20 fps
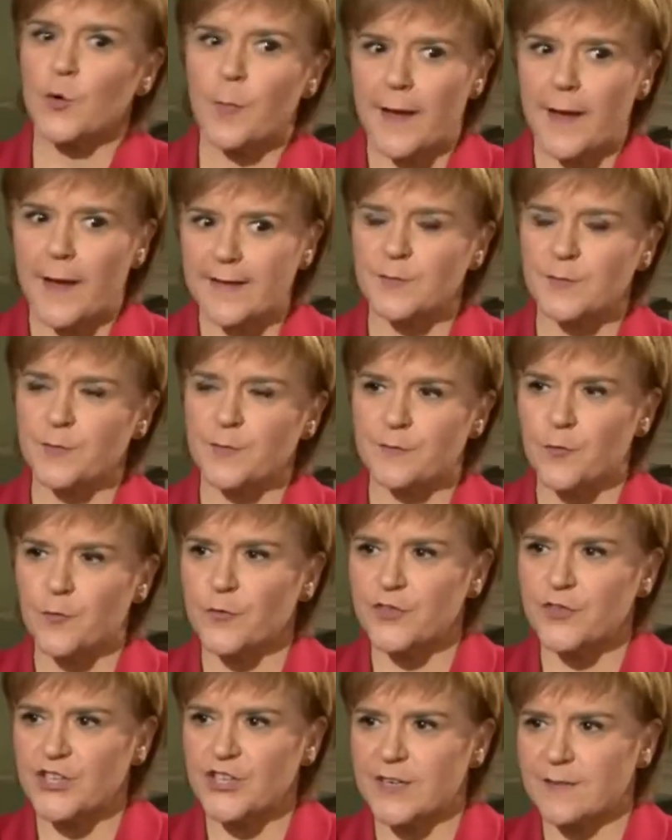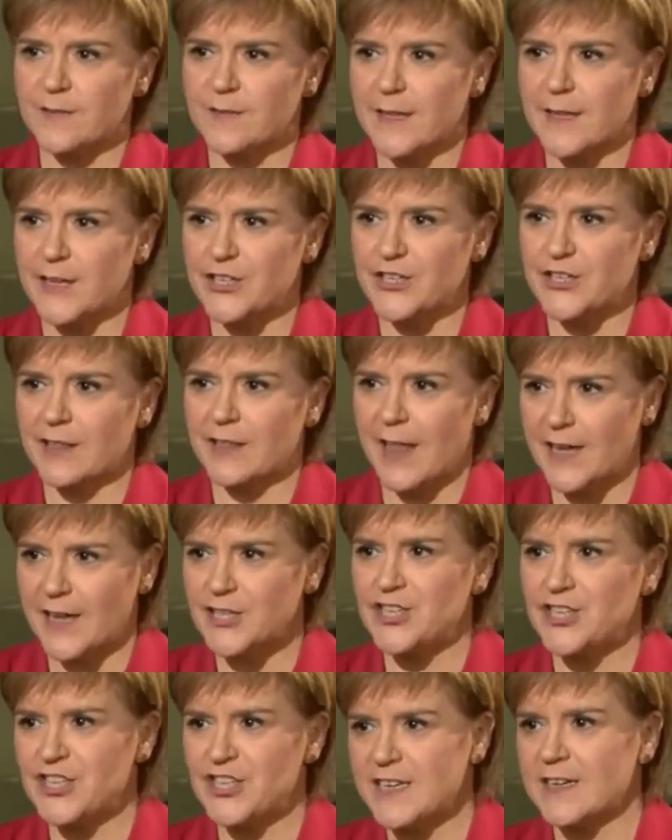If we go back to before the general election
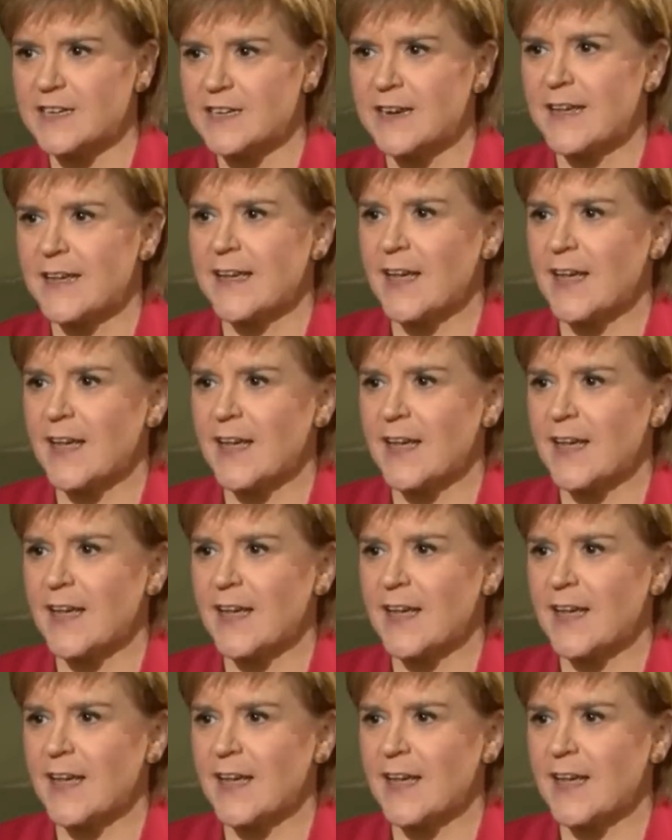last year,